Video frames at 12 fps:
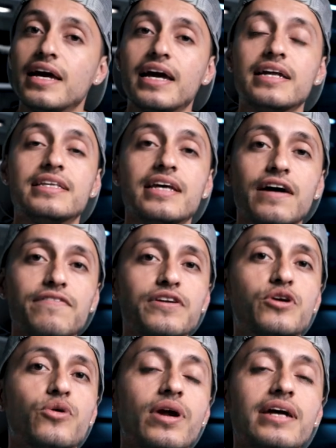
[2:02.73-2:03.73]
It definitely
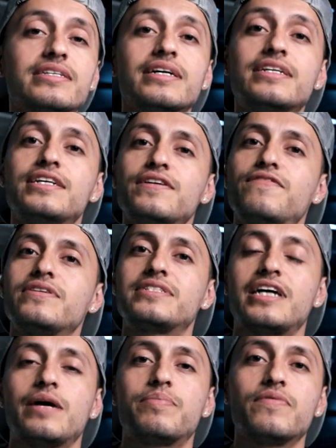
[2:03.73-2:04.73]
creates a different
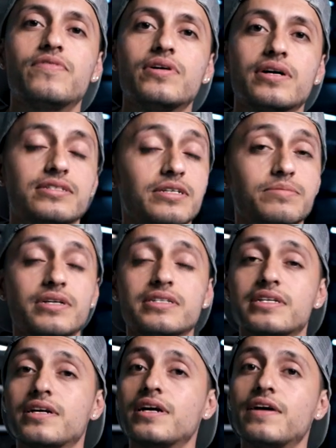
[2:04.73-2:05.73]
type of look.
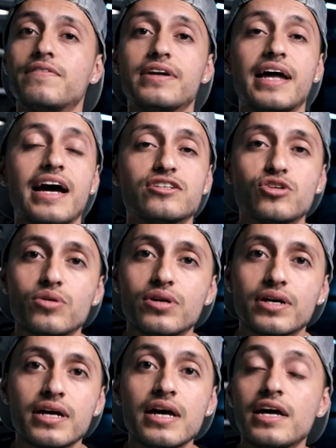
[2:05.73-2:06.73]
Sometimes it could give a natural
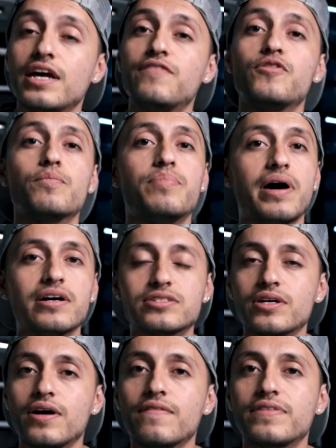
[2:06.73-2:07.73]
look if you
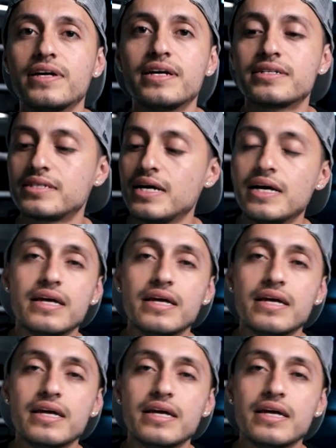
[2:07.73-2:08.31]
bounce it off things.